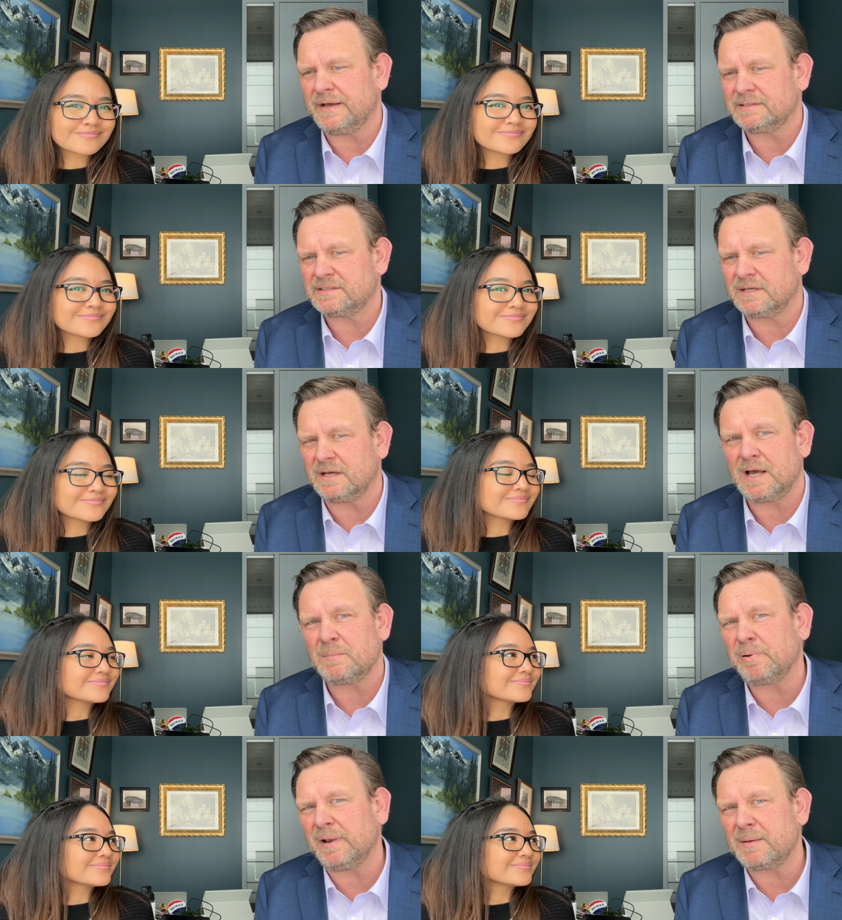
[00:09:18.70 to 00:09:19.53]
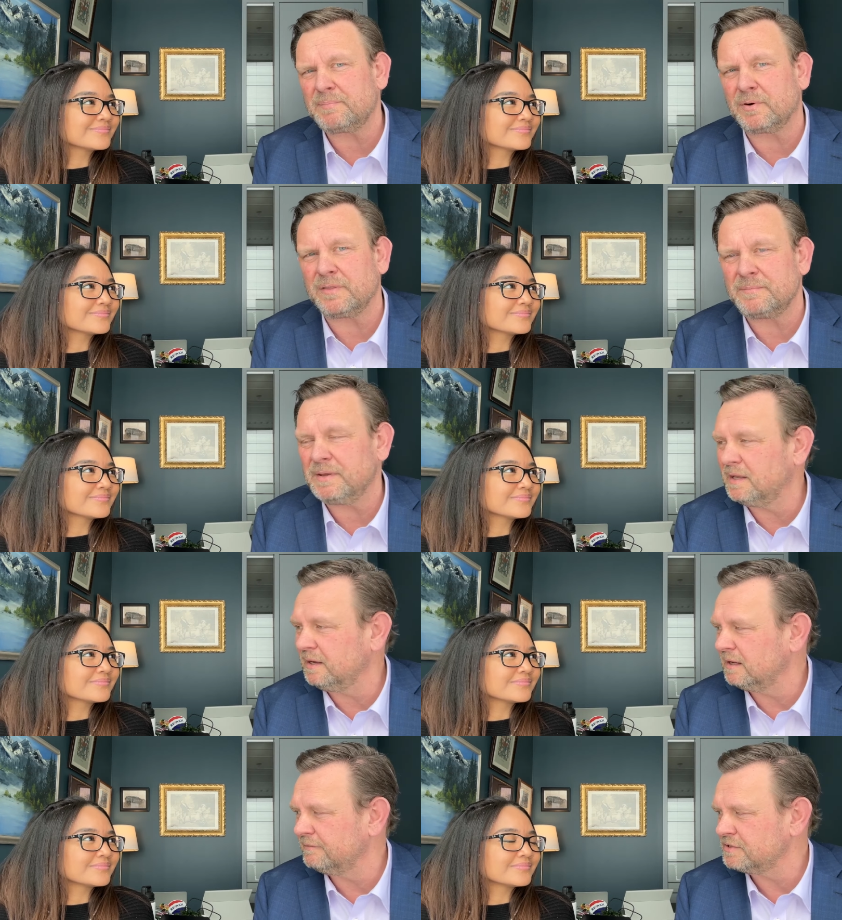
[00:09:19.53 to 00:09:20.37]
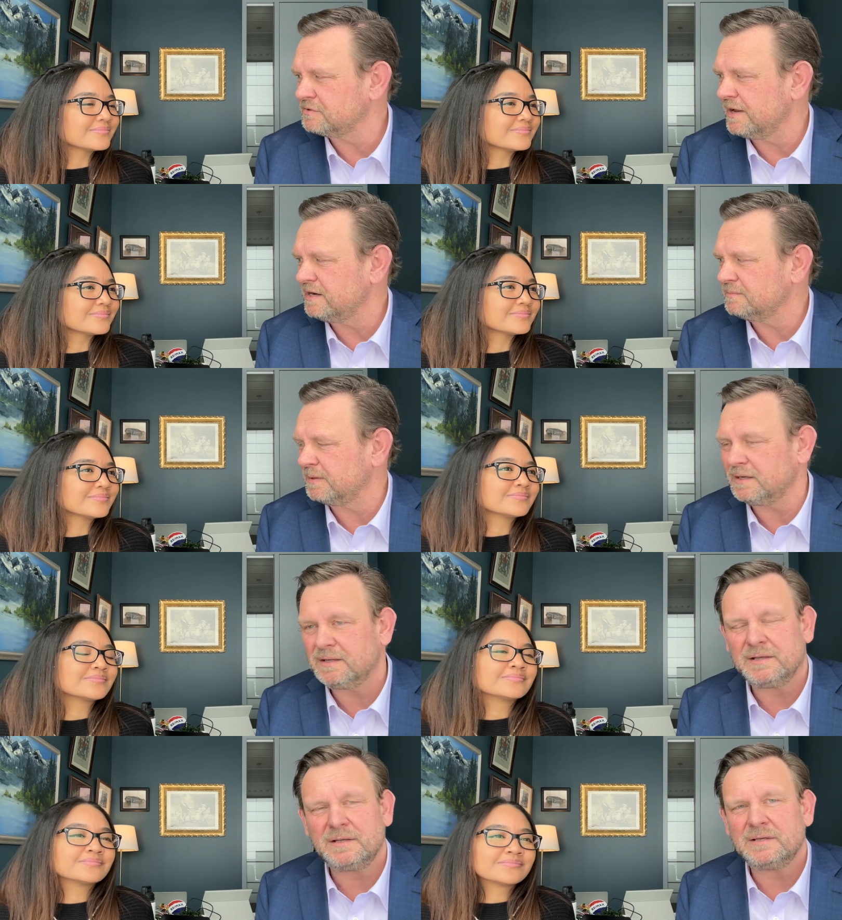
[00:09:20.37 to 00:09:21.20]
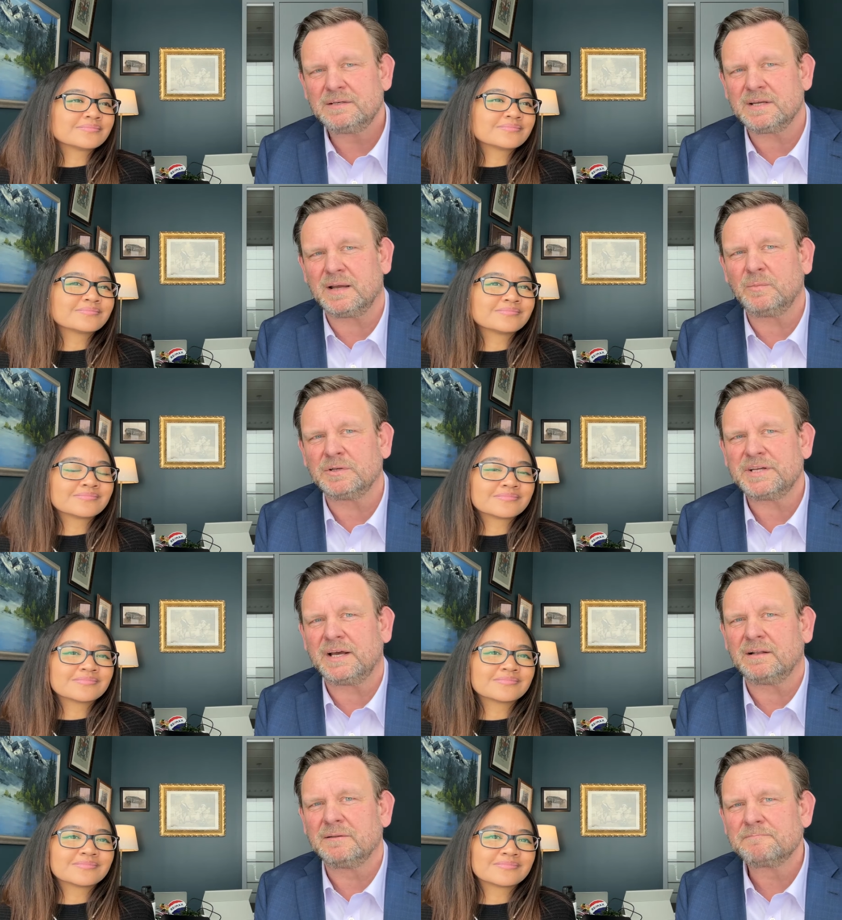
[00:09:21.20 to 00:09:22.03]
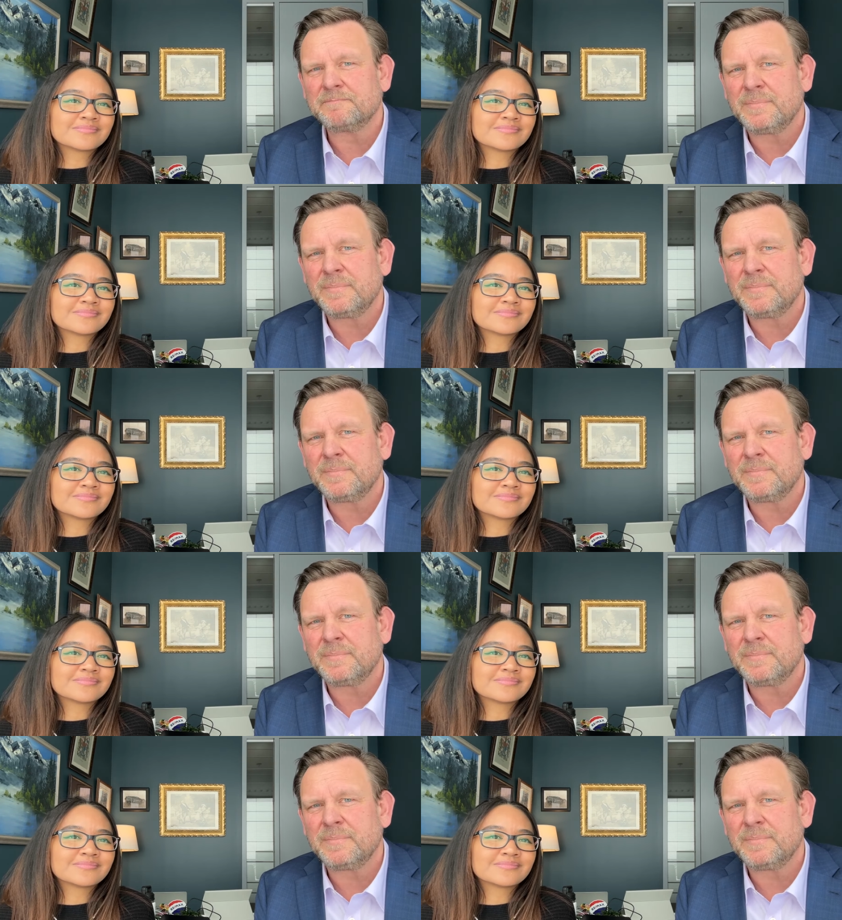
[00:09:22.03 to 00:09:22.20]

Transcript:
Speaker 1: that's a blip or the beginning of a trend, but time will tell.